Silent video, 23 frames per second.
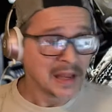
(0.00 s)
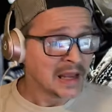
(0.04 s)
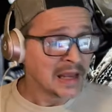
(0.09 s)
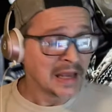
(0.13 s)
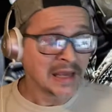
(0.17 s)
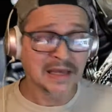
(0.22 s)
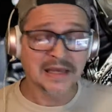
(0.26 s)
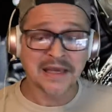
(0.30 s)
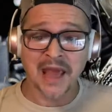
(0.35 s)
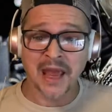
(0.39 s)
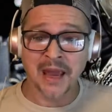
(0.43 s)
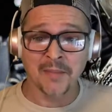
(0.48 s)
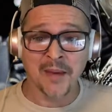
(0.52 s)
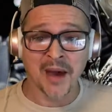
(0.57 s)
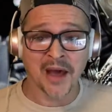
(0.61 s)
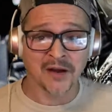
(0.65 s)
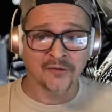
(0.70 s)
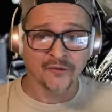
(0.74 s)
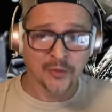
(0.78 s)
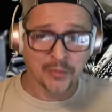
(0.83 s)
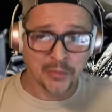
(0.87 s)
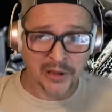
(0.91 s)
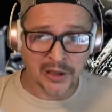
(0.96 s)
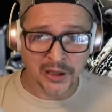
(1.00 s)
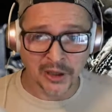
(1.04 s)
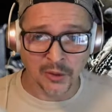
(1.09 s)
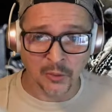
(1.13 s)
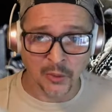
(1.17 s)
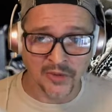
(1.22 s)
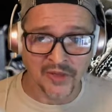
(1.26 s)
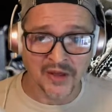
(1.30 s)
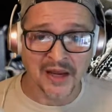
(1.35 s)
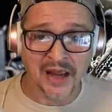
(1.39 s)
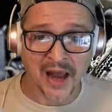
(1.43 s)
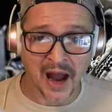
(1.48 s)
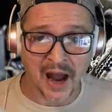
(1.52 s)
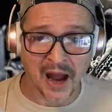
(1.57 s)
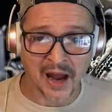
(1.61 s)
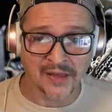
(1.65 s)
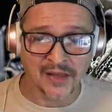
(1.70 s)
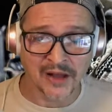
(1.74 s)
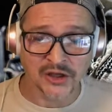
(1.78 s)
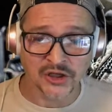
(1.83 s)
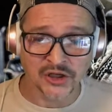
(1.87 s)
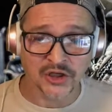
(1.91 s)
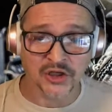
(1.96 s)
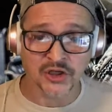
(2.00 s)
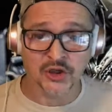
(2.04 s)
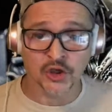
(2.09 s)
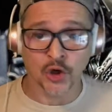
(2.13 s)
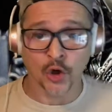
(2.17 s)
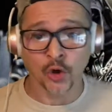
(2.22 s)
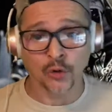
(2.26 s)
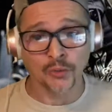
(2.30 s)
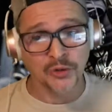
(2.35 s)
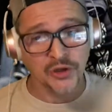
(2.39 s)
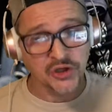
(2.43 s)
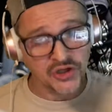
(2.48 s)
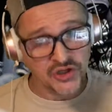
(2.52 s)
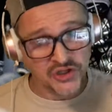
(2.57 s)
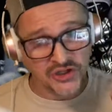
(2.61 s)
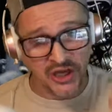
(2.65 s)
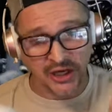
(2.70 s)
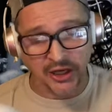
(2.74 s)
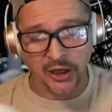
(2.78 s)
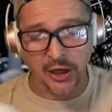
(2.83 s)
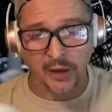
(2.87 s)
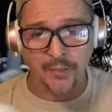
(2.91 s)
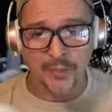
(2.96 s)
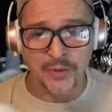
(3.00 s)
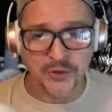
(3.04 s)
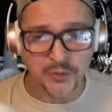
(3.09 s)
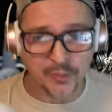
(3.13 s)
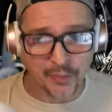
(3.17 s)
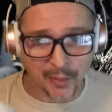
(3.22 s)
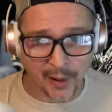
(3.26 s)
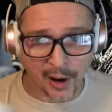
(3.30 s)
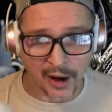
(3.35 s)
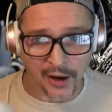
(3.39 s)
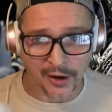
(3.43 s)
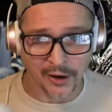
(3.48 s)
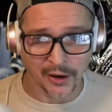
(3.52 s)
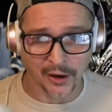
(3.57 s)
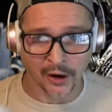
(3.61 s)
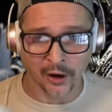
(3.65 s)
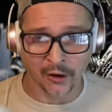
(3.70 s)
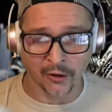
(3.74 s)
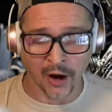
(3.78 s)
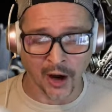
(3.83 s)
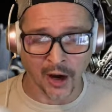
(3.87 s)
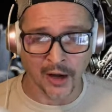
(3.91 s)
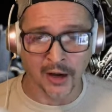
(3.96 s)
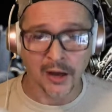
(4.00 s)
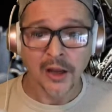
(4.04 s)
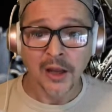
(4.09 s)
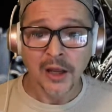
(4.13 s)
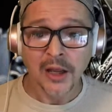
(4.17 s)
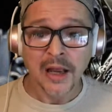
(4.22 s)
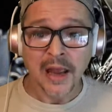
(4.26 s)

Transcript: He came out of a meeting with a guy that just told him to stick it up his butt, all right,